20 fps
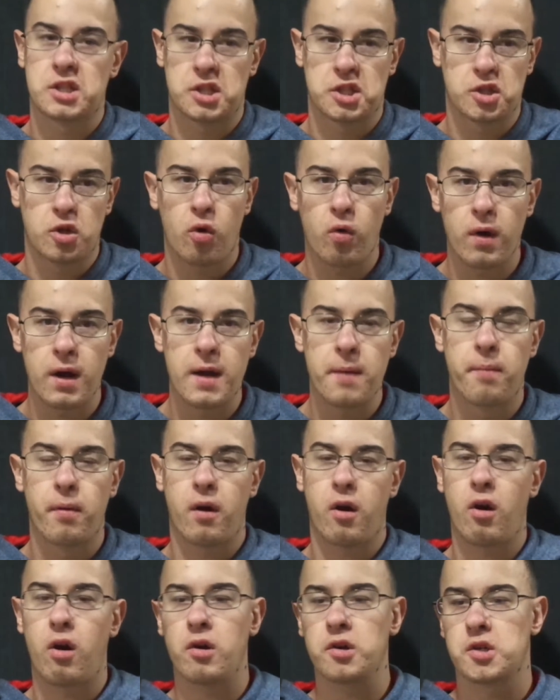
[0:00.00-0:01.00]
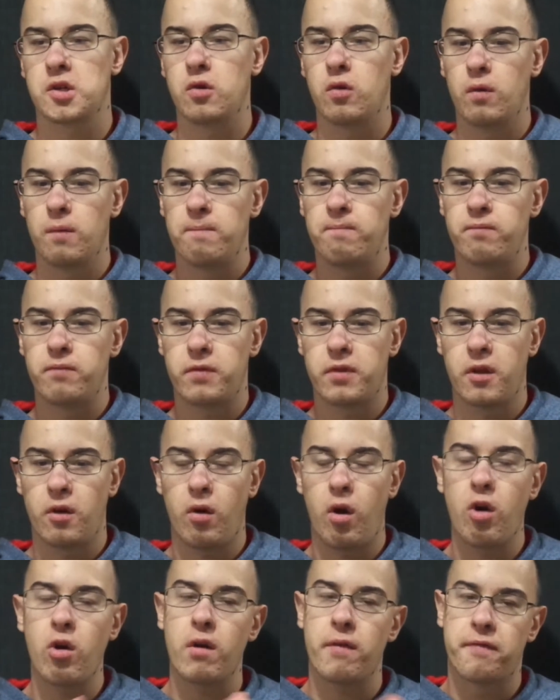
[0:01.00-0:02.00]
the story, but it also there
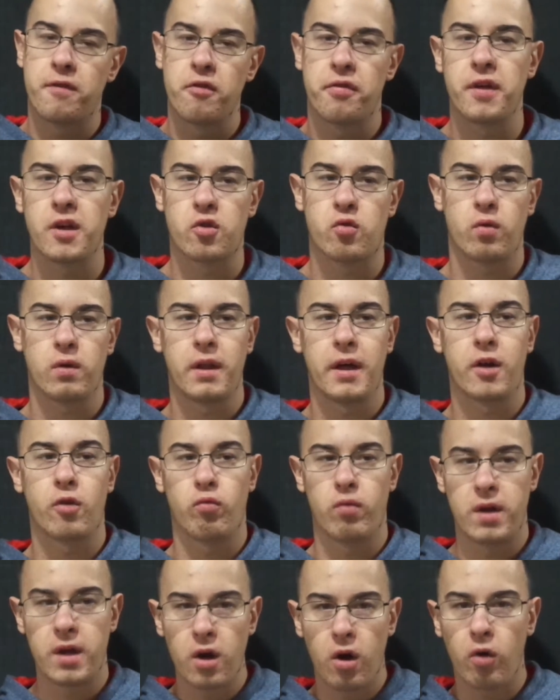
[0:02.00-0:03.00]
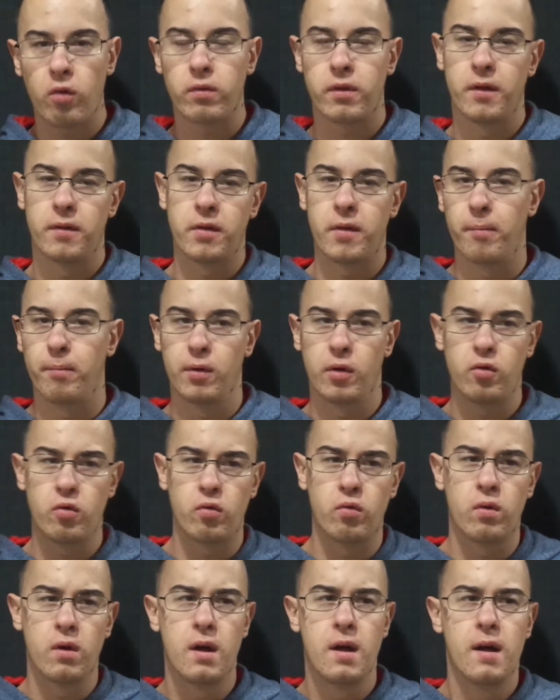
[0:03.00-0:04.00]
are a few things where like Rio, the the
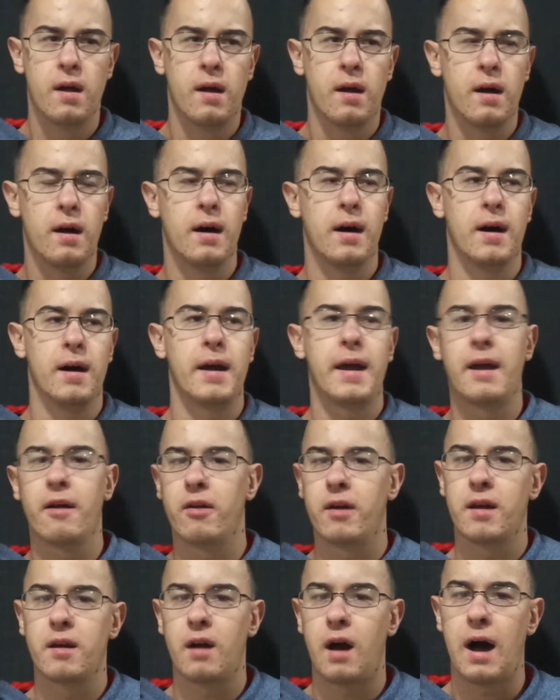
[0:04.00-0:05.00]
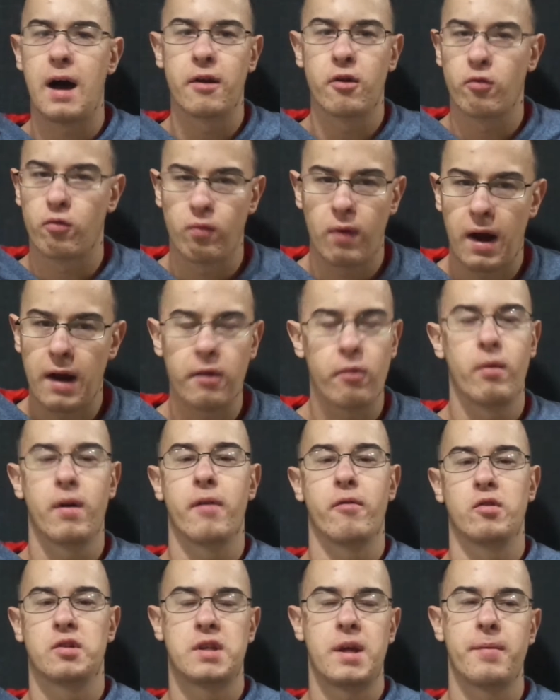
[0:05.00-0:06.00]
blue uh, alien Adoron,
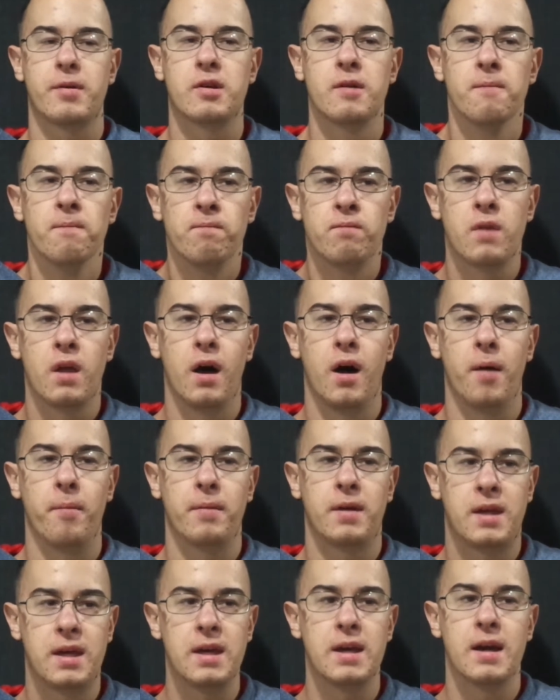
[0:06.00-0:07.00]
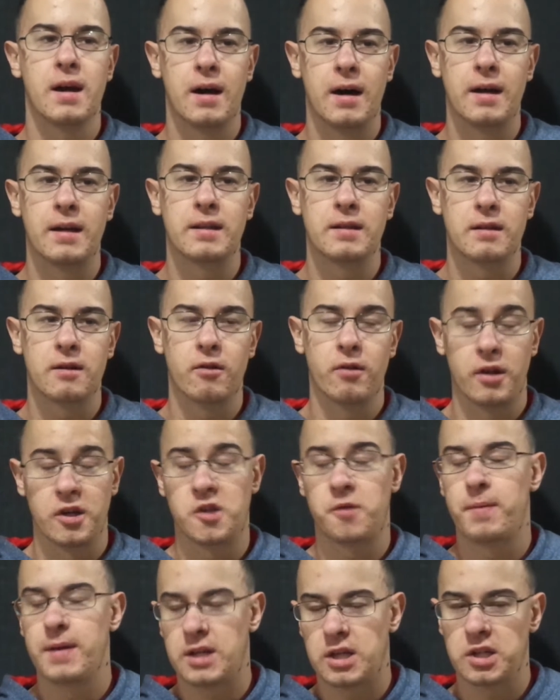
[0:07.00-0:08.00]
whatever his name is, um, he uh, or his
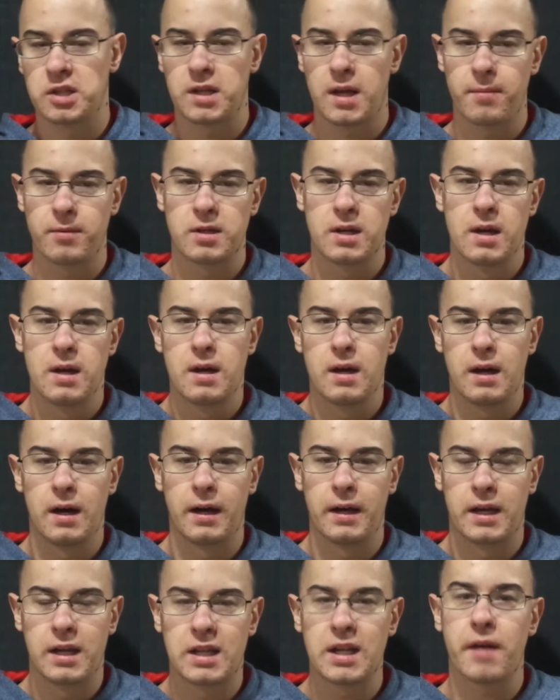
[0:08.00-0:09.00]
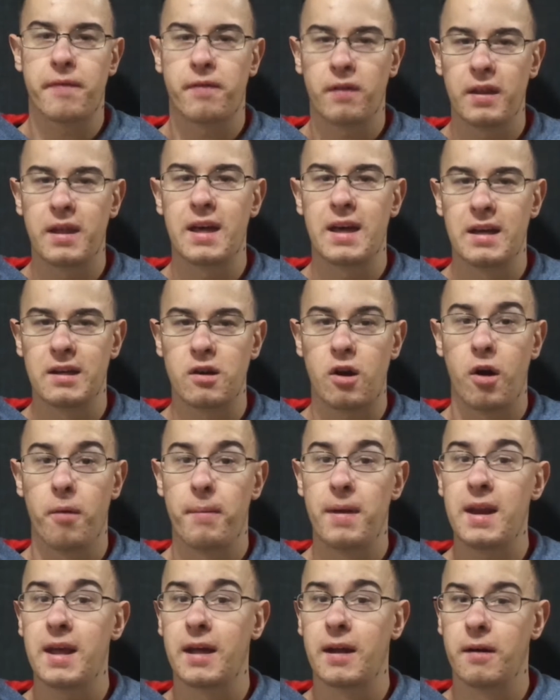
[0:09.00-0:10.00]
species name is, uh, he definitely is
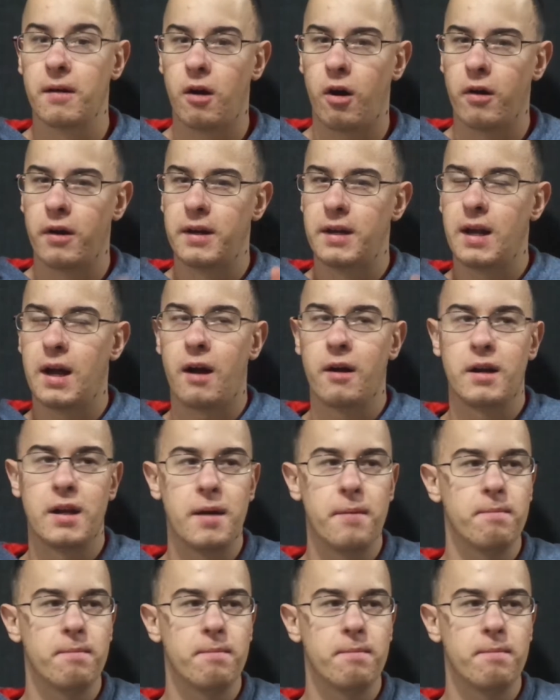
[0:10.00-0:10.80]
Arminian, Ar Ar